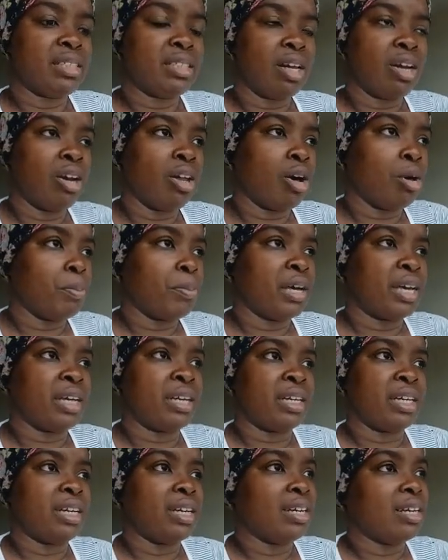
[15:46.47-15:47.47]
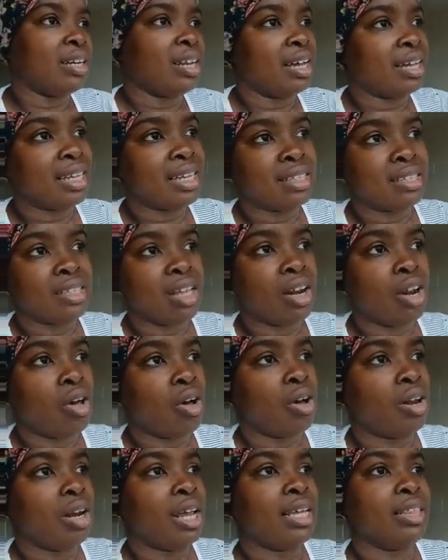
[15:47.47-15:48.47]
a lot, man. It's a
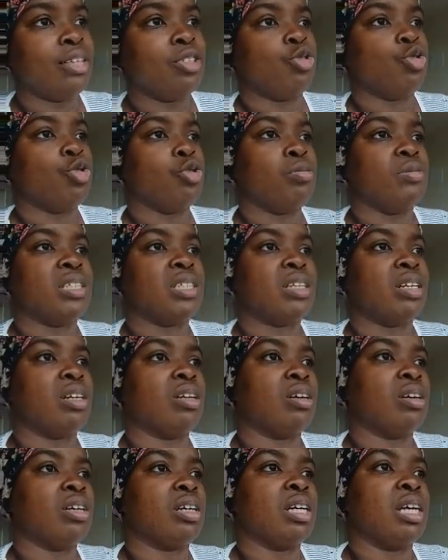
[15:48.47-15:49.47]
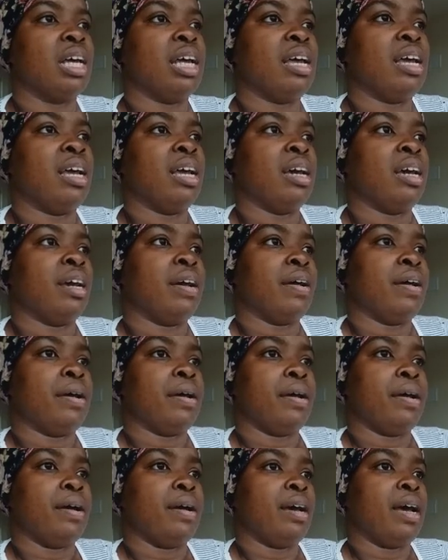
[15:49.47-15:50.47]
lot. Like the trauma's a lot.
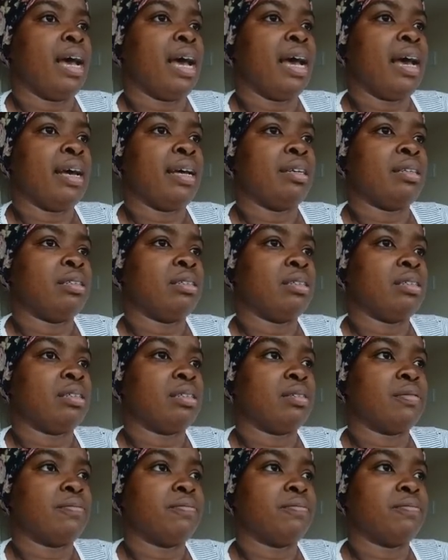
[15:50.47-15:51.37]
And